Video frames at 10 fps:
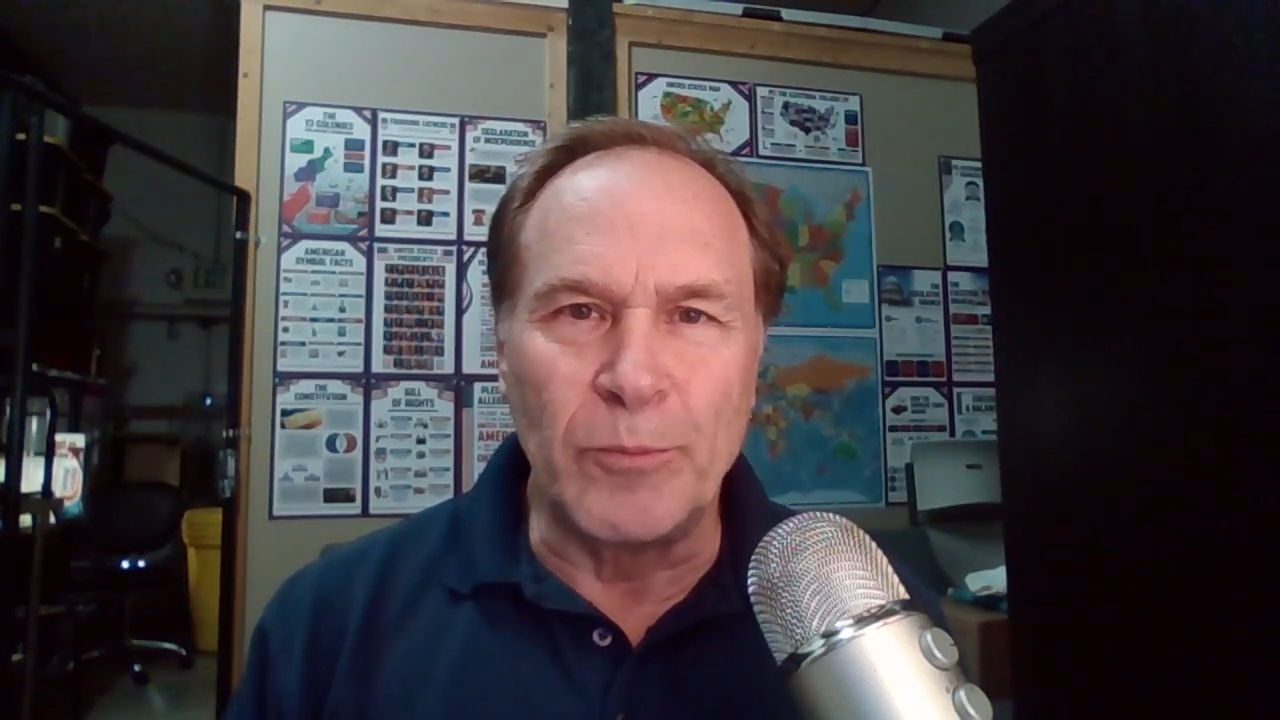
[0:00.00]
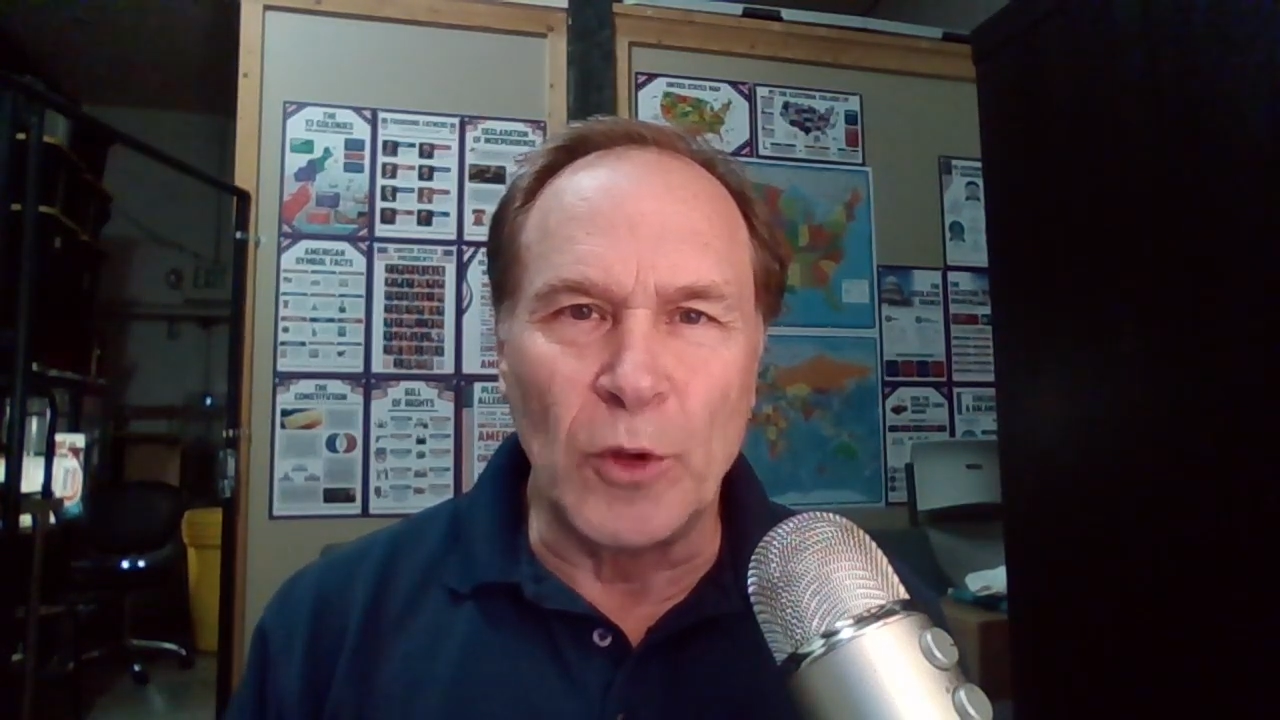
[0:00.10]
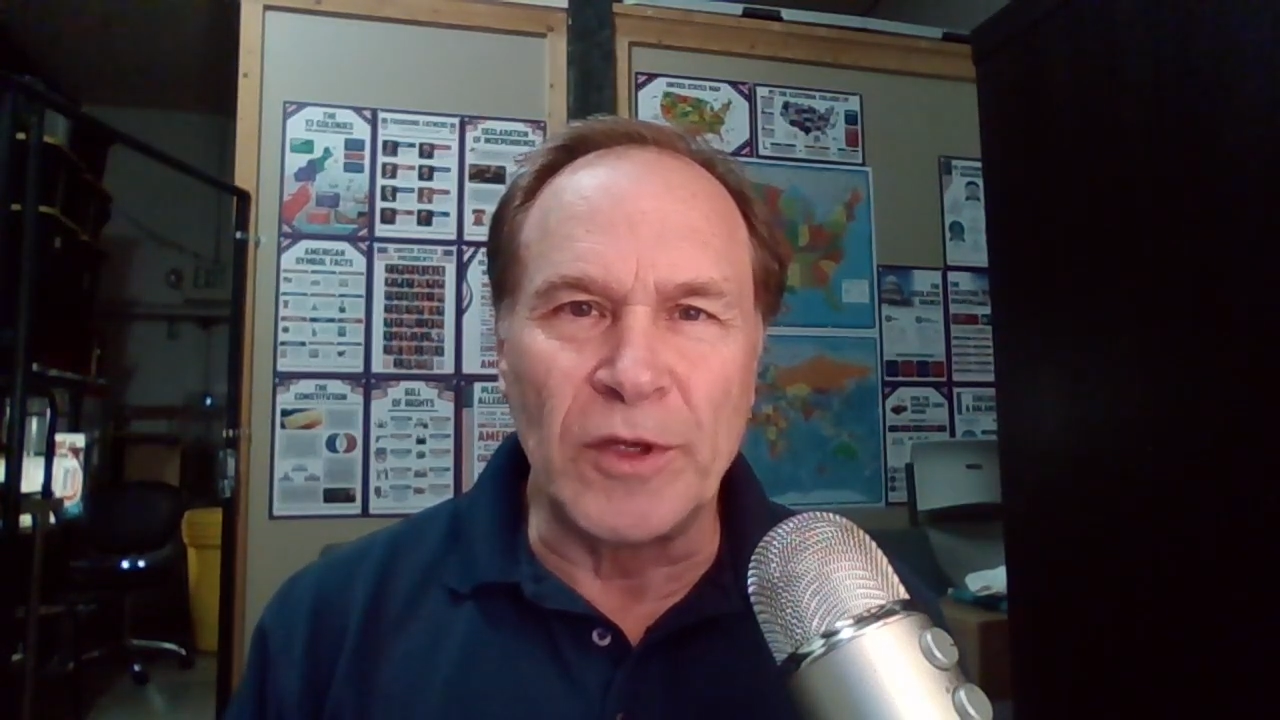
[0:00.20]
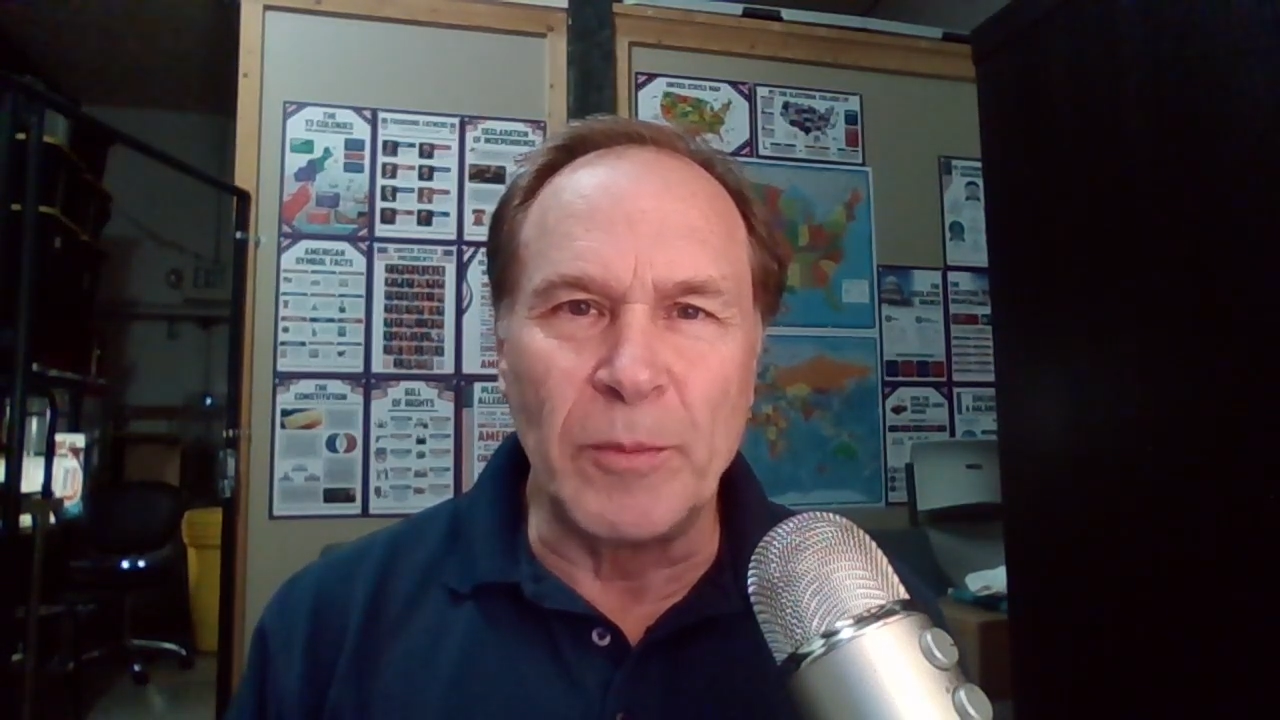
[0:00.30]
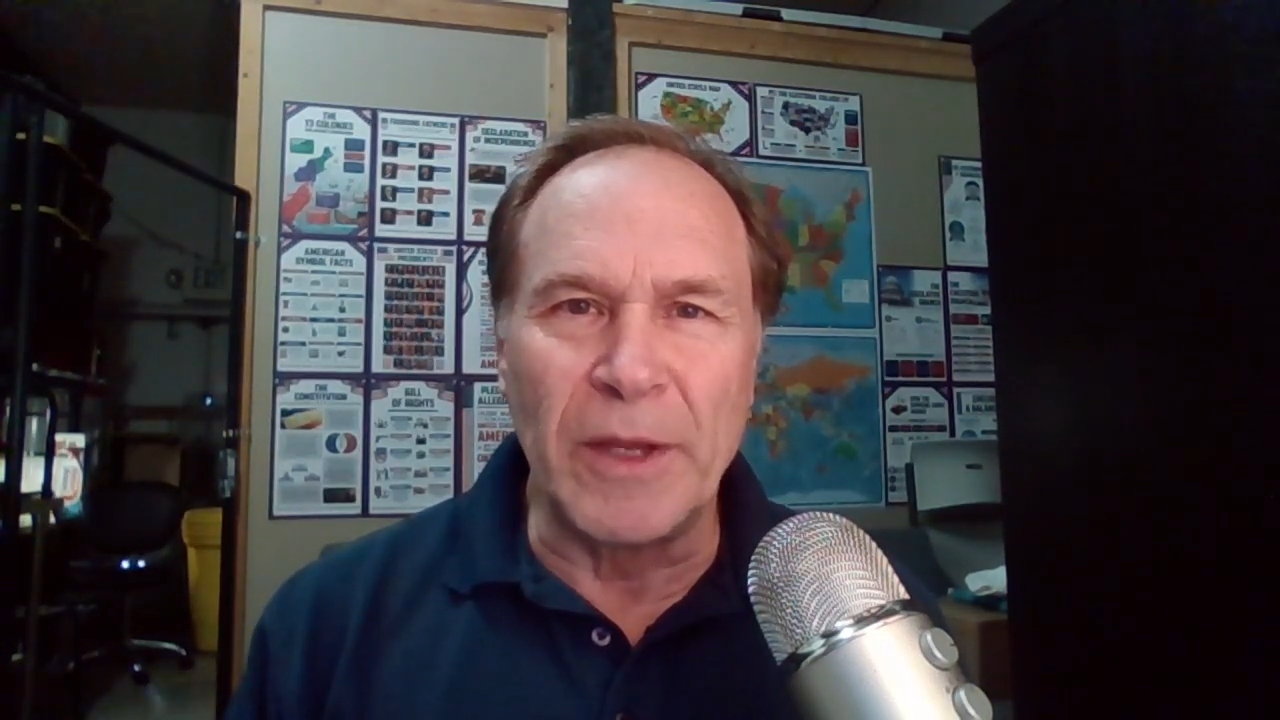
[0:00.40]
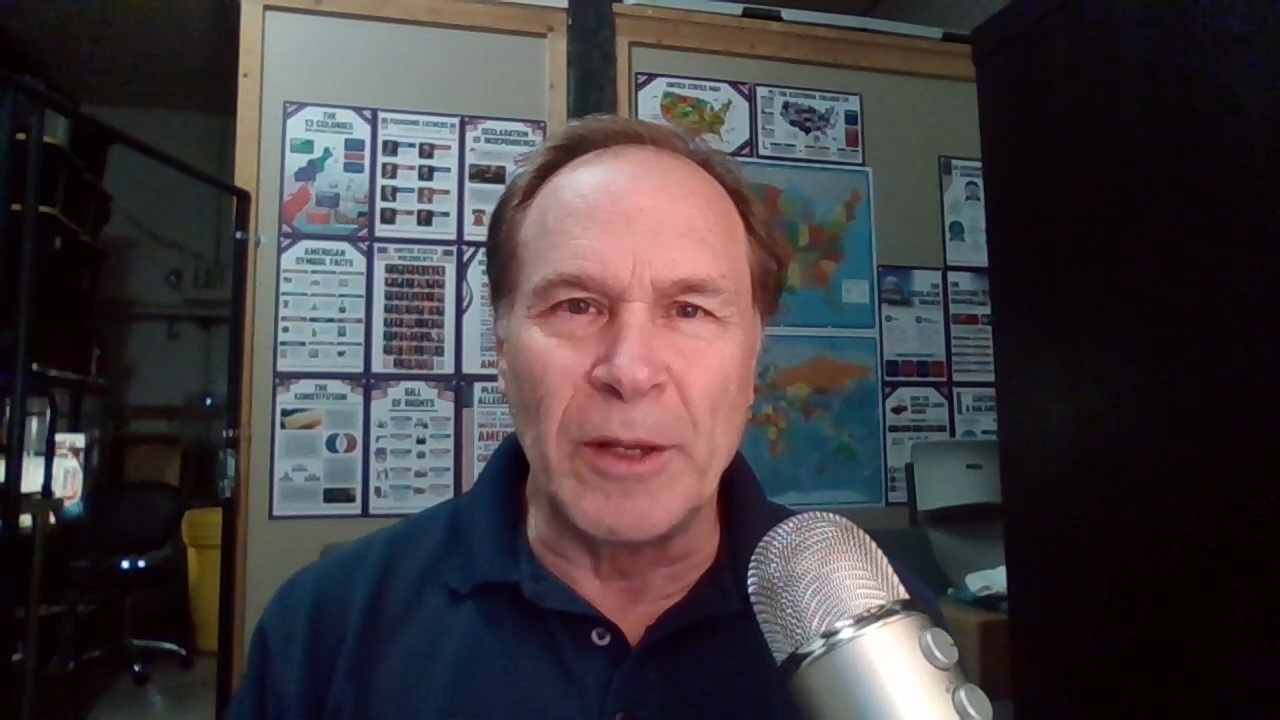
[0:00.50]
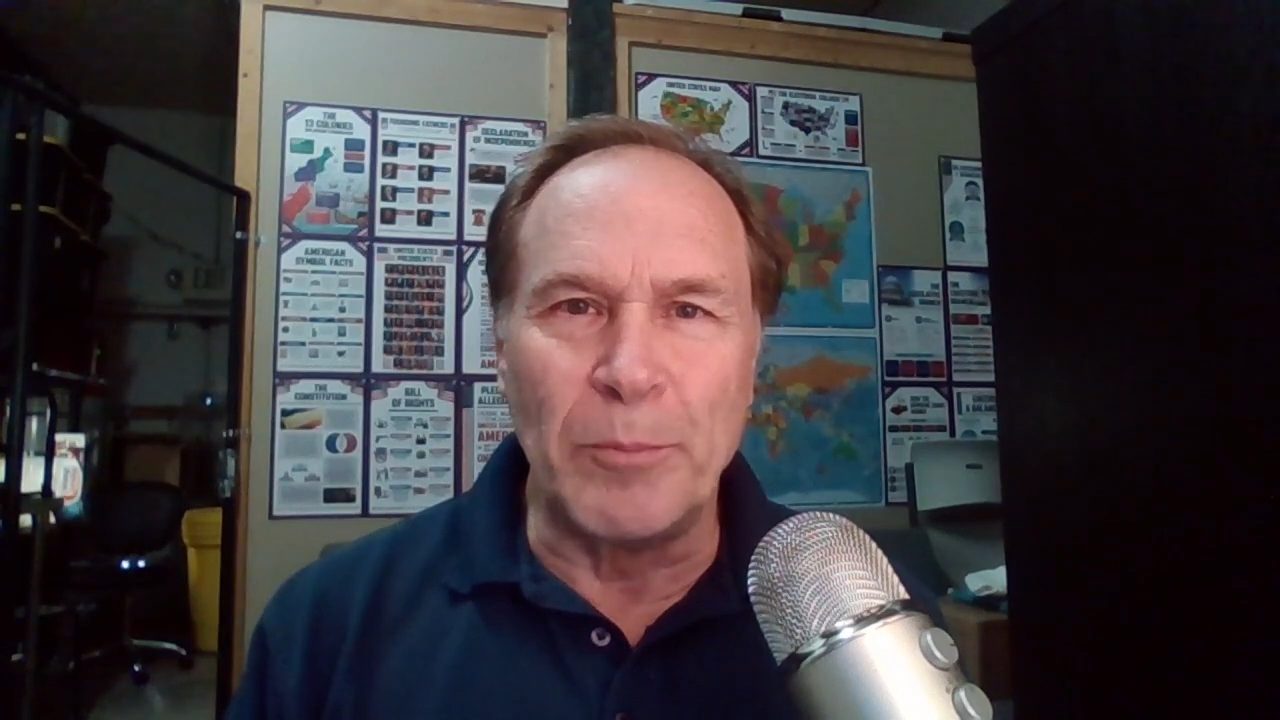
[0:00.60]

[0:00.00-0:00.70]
put them in a